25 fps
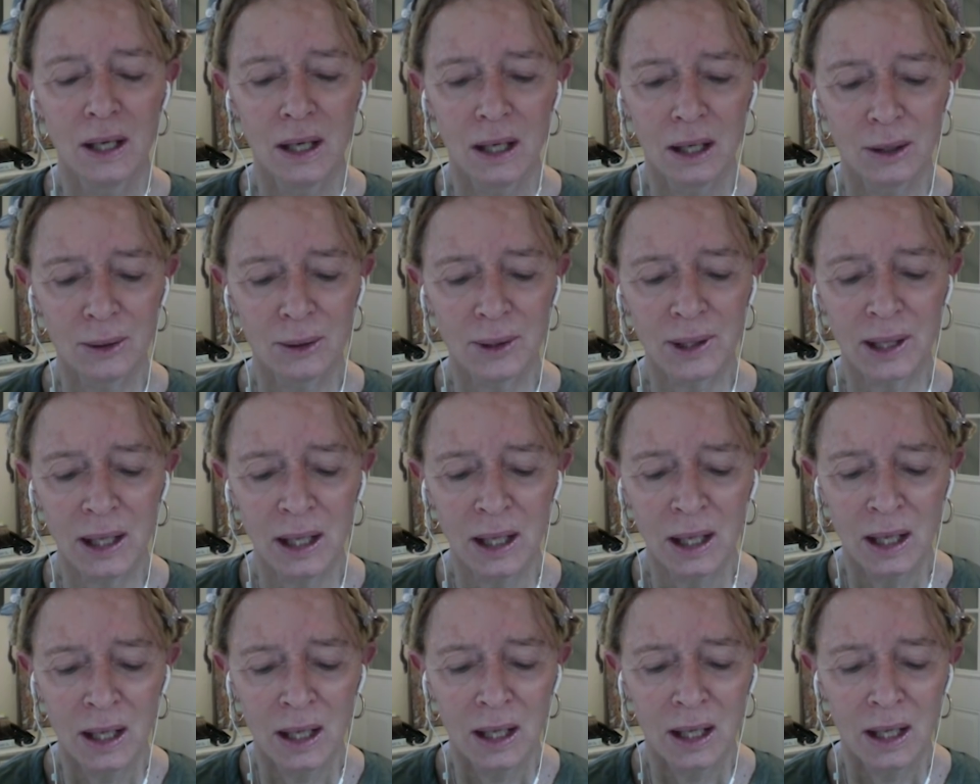Okay. okay.
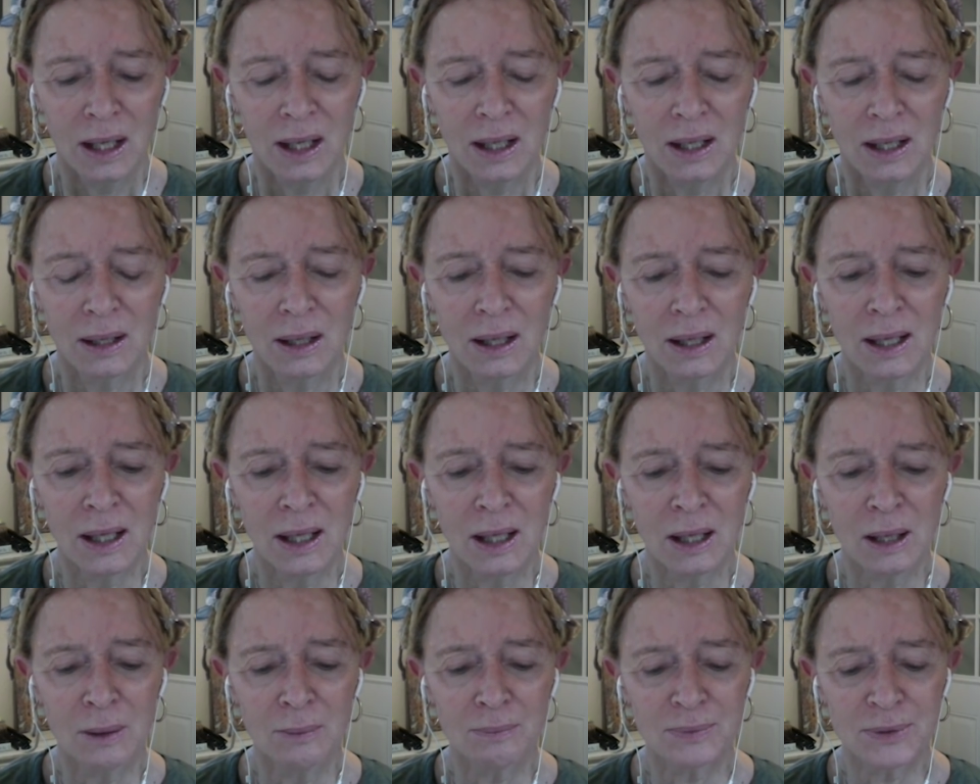Yeah.
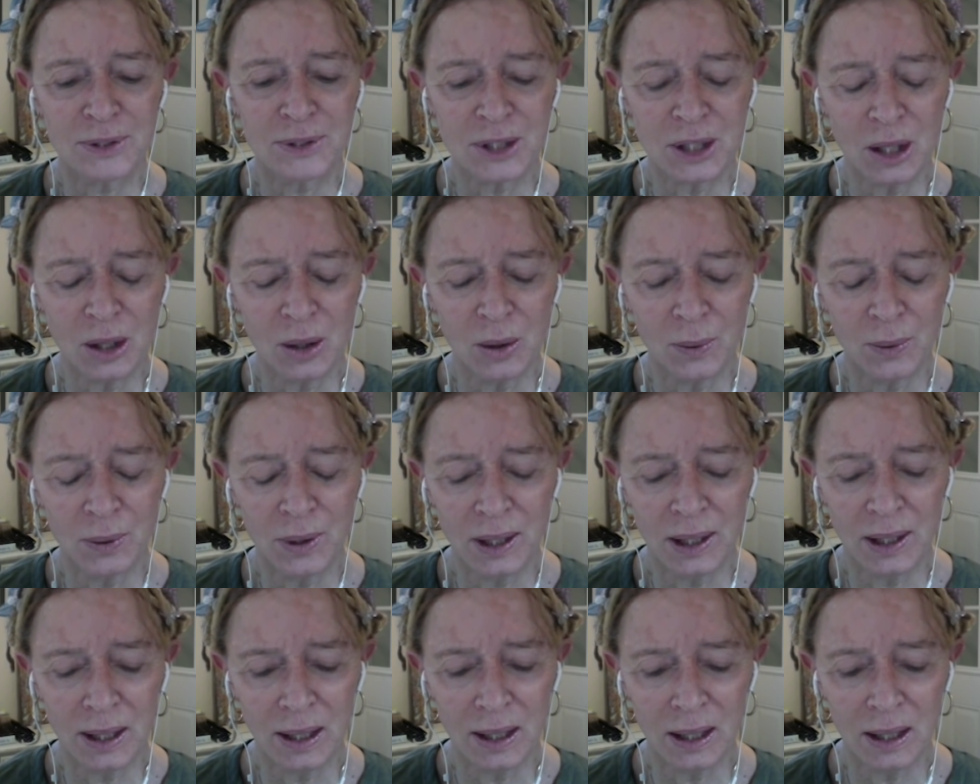Um, so
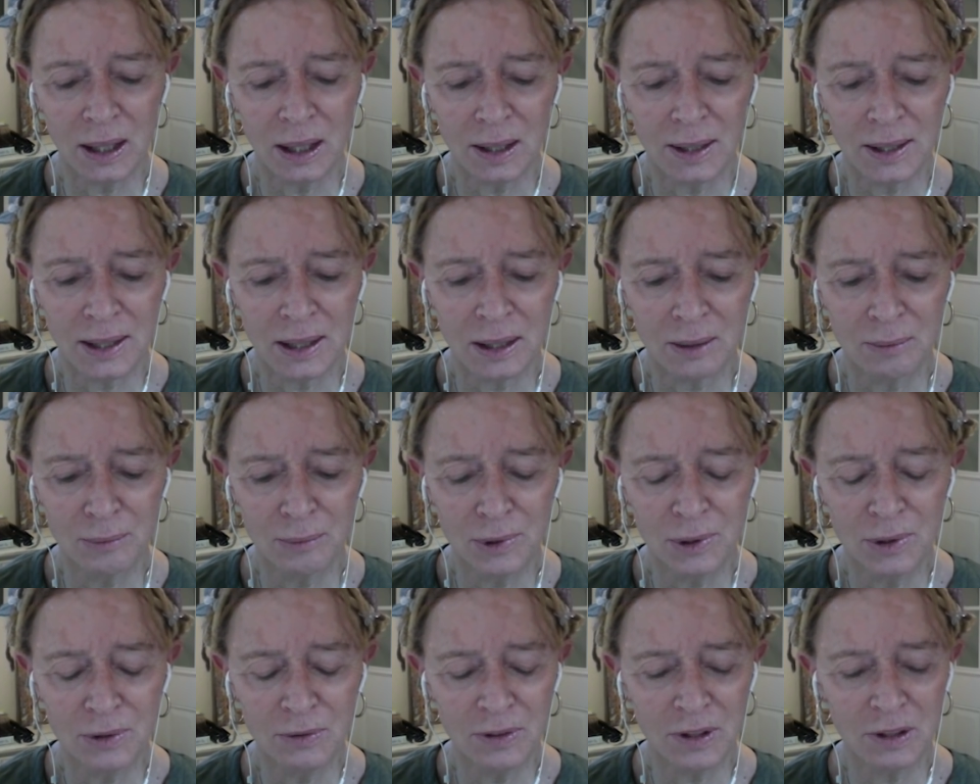yeah, the
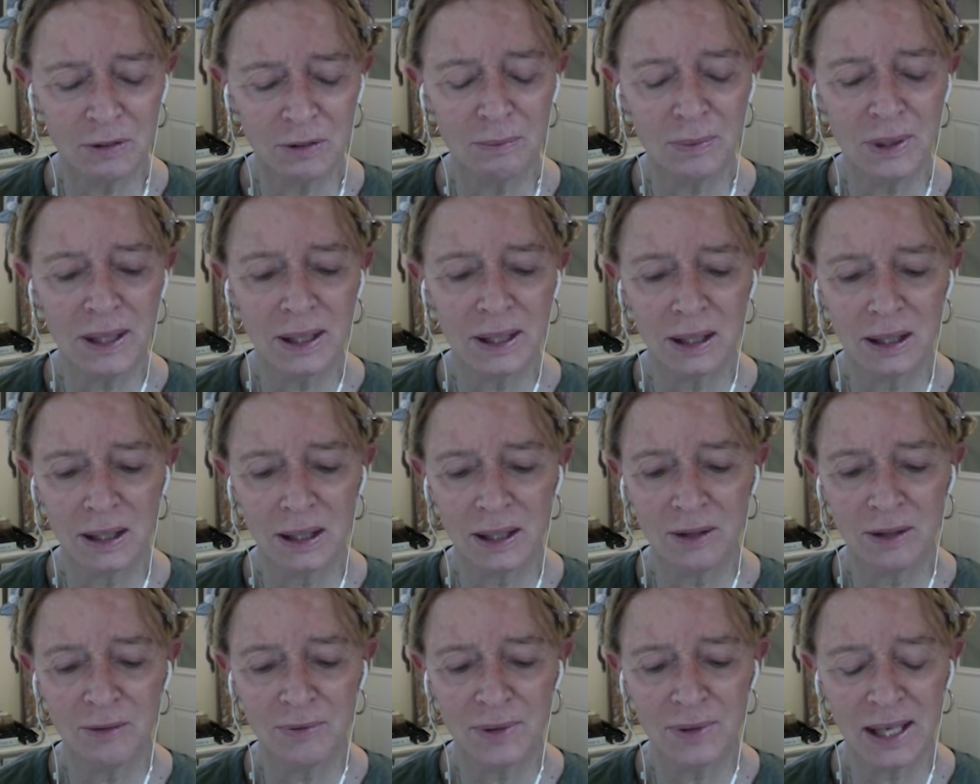movie of me, I
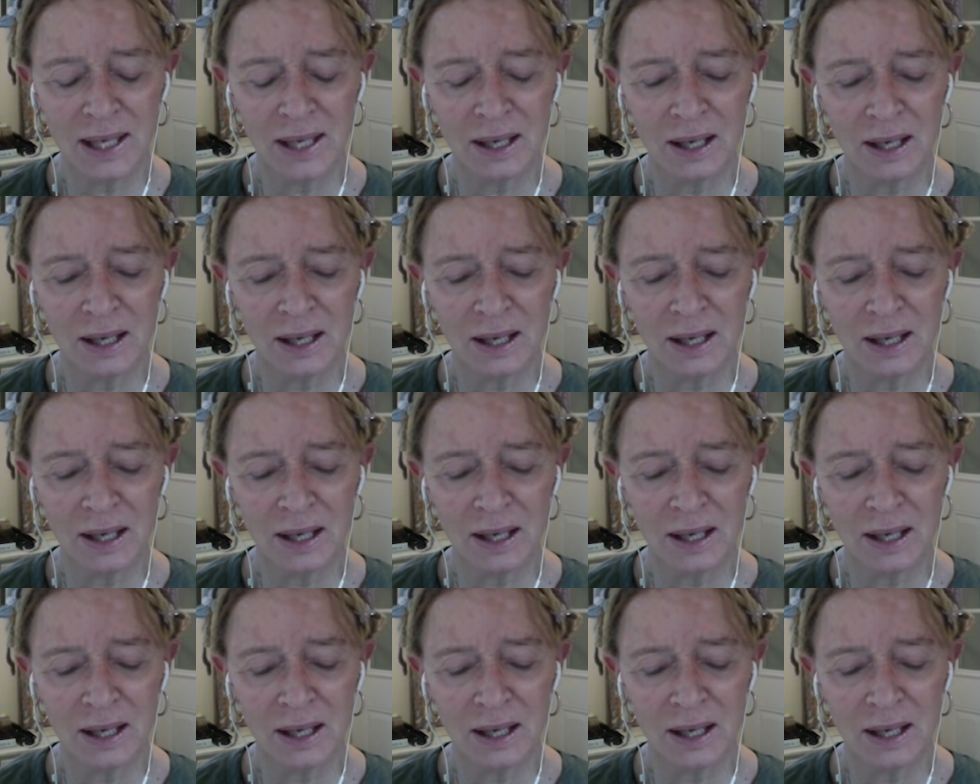love that.